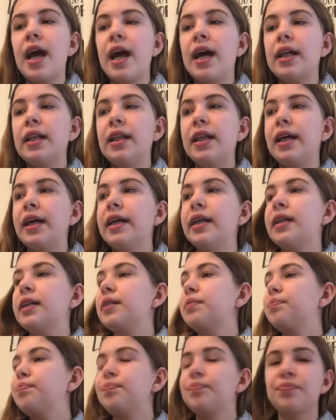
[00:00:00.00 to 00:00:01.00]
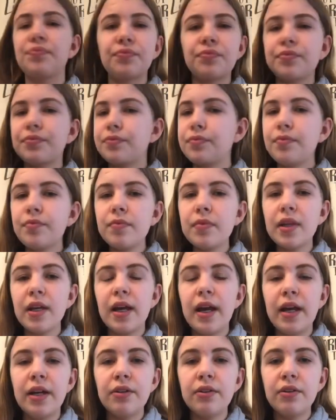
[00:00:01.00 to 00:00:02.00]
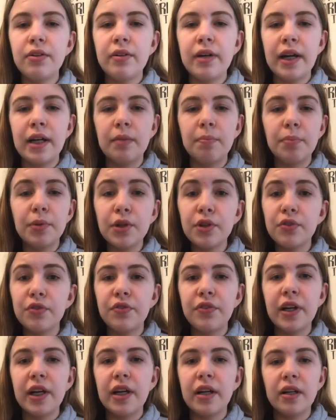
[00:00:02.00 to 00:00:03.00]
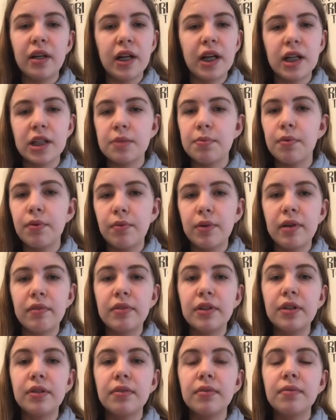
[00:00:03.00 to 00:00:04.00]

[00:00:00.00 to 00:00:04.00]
like, I don't know, at a bird fair, at an expo, whatever,